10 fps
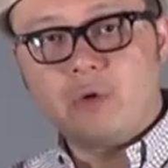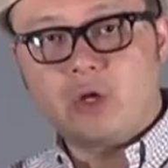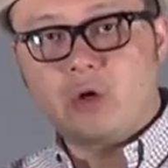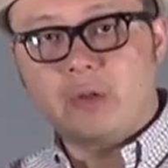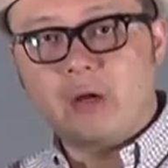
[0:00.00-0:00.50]

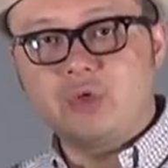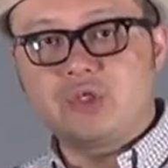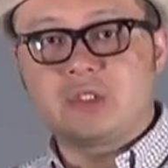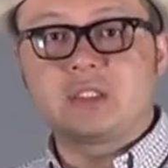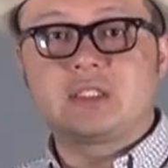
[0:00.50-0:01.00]
recorder, which
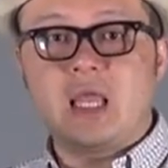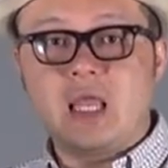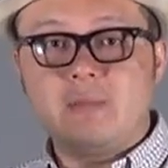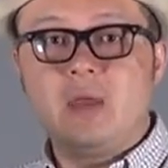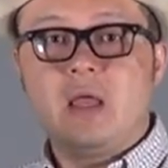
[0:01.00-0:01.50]
is the
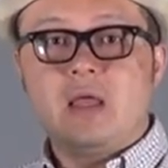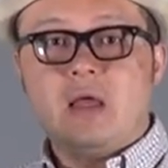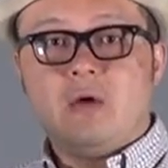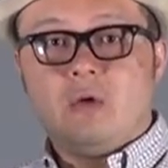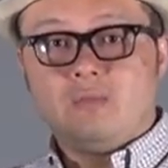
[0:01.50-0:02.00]
same
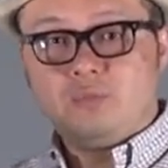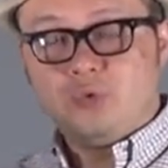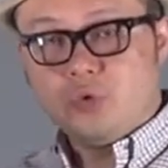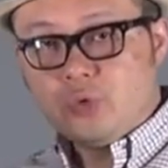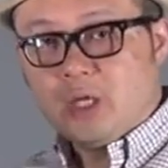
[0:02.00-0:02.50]

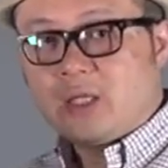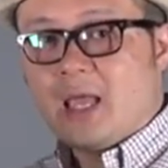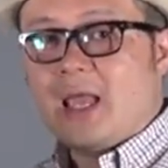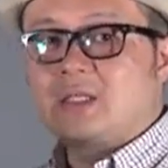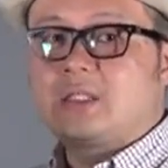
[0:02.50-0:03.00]
unit
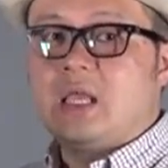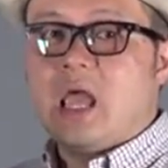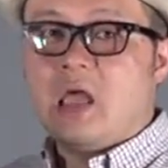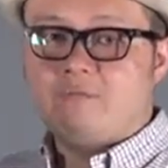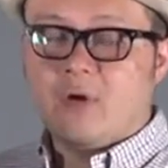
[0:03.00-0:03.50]
as
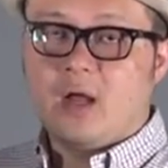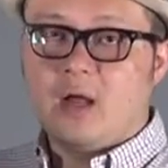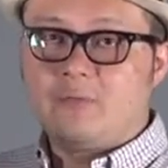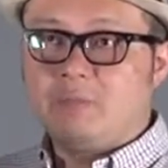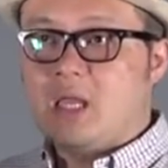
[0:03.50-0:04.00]
the F,
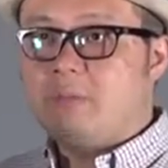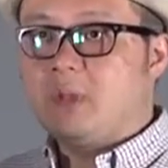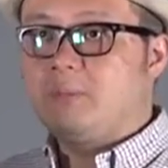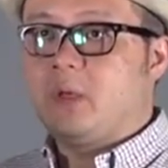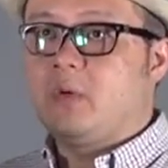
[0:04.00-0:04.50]
uh, the
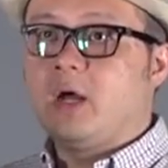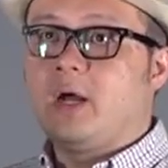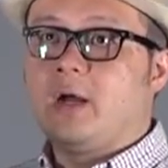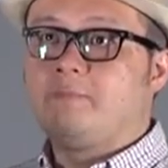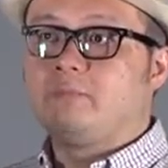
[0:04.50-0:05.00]
PMW
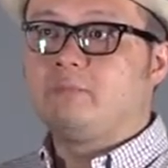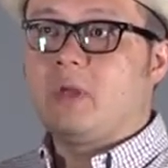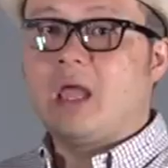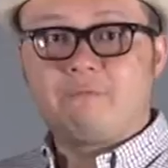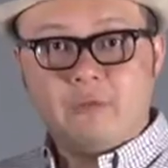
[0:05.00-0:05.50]
um,
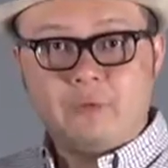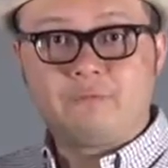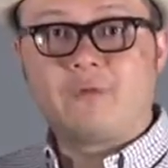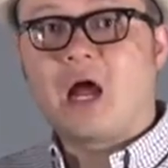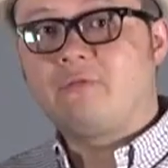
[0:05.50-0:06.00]

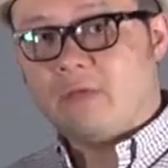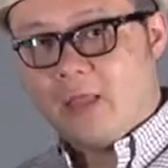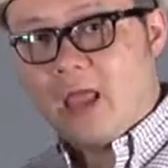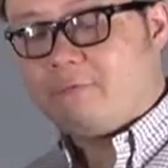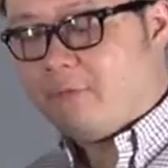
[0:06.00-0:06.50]
F55 and
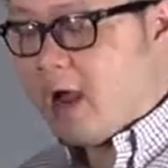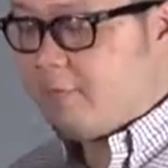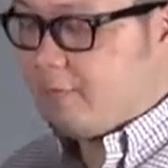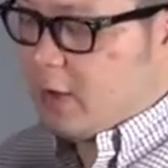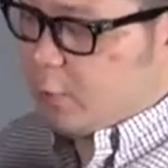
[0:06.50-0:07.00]

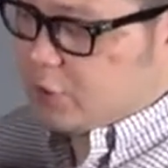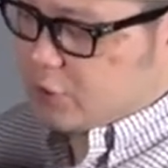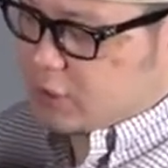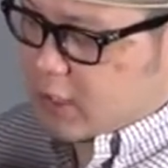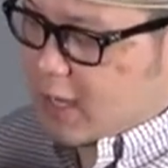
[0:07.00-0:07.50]
F5, which
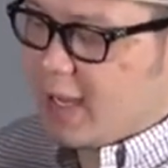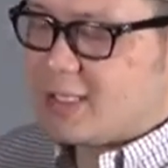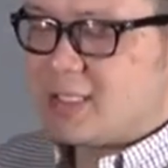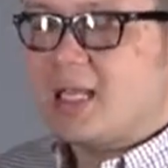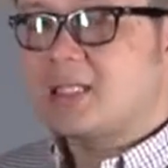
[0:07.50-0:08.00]
is the
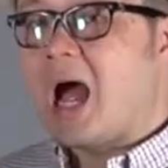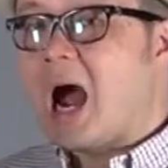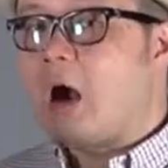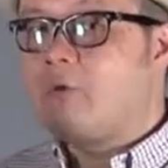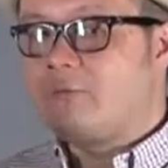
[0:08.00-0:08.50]
AXS
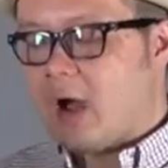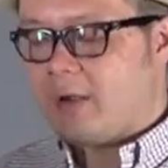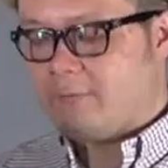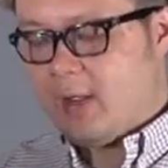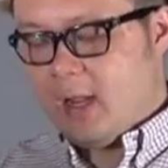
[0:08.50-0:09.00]

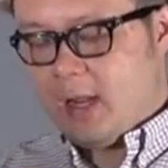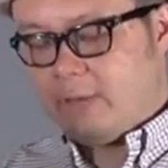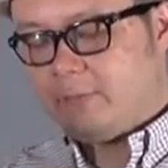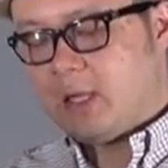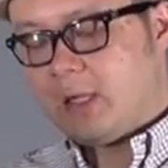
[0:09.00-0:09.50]
R5.
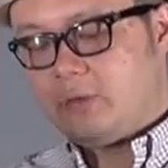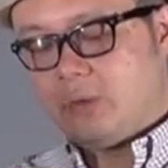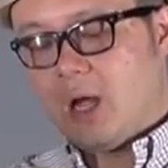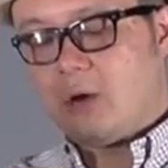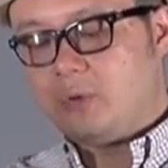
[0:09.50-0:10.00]
And then
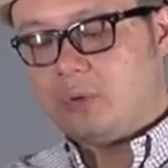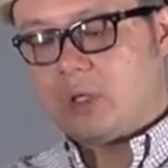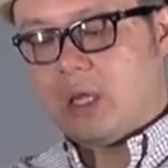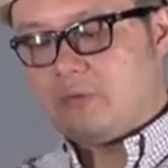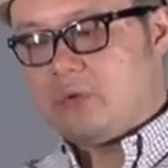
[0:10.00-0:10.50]
now you
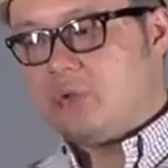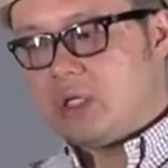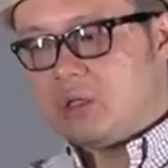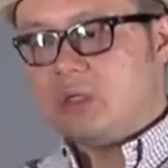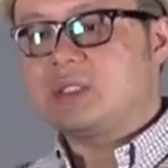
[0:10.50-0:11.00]
can
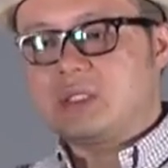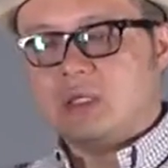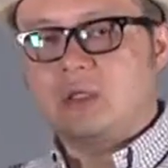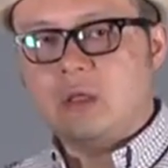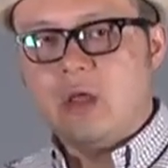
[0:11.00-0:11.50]
using this
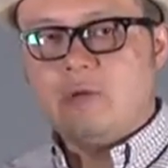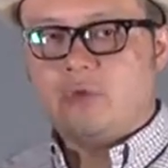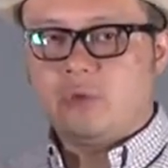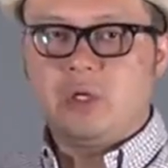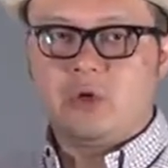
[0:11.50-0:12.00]
setting
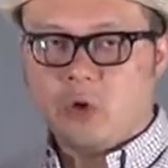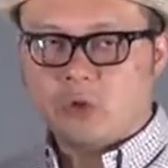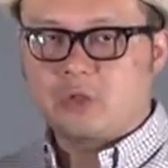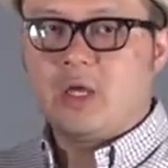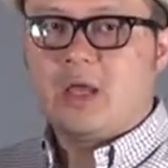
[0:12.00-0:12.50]
to
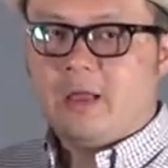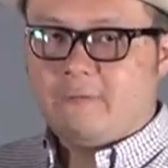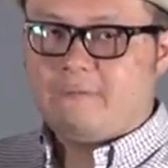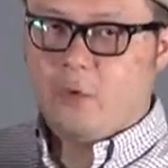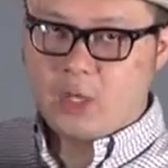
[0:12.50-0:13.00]
record a
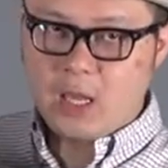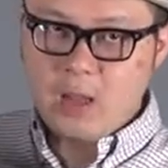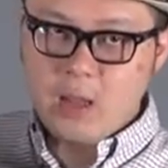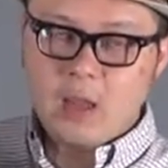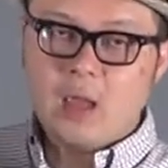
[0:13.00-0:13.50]

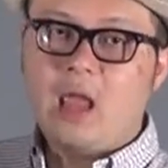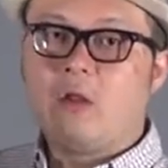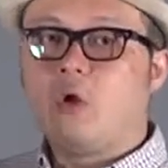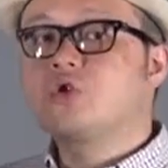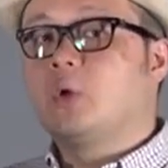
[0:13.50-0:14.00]
4K
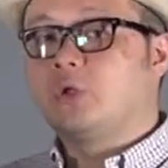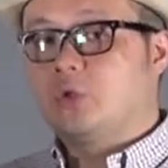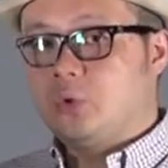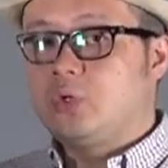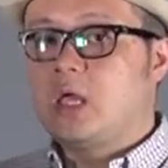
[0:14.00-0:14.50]
and also a
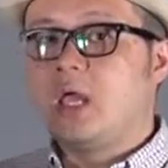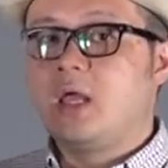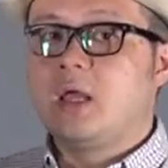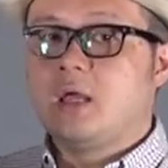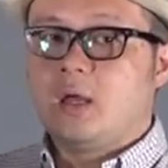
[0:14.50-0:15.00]

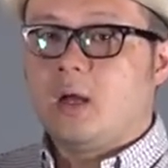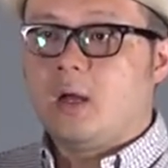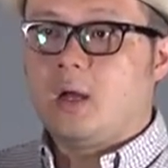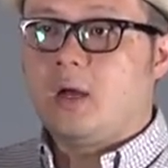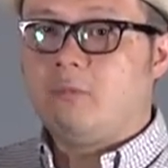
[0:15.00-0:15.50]
2K
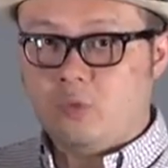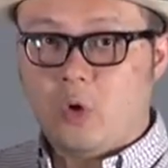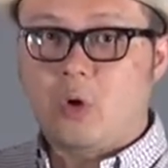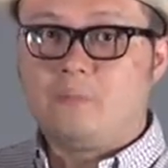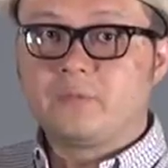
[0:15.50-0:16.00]
uh,
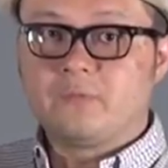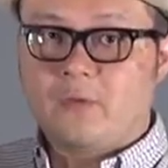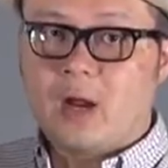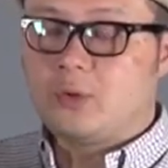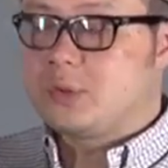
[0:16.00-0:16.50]
RAW
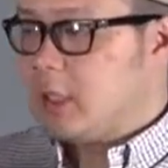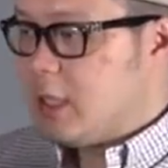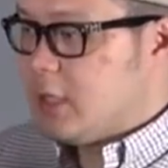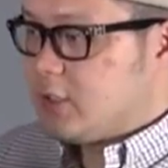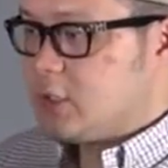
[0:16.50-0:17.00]
files.
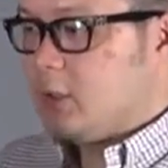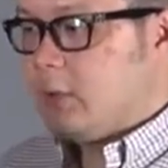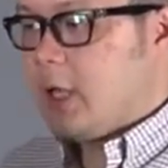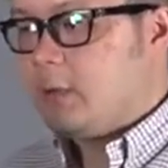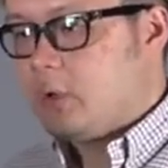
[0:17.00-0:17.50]

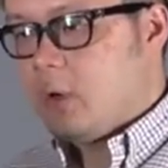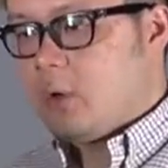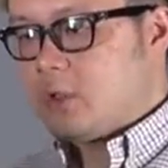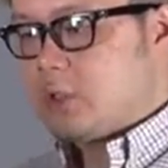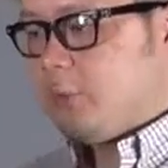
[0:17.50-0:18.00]
So, and
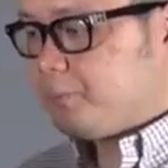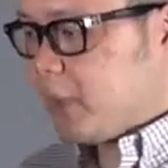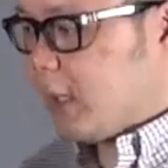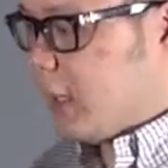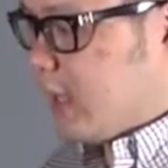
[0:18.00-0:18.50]
also
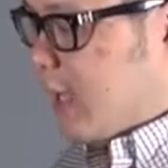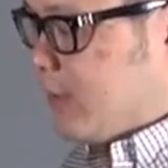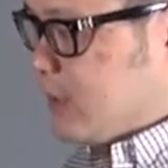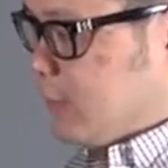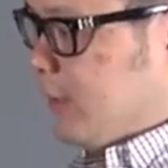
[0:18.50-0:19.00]
uh, at
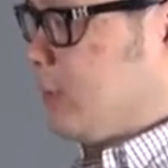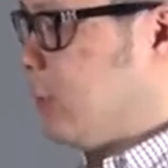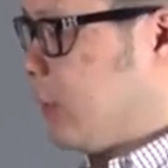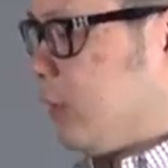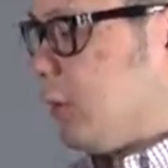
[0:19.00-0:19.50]
this moment,
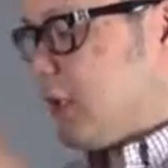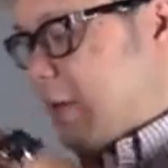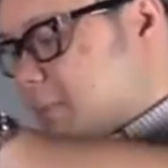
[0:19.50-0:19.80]
you will know that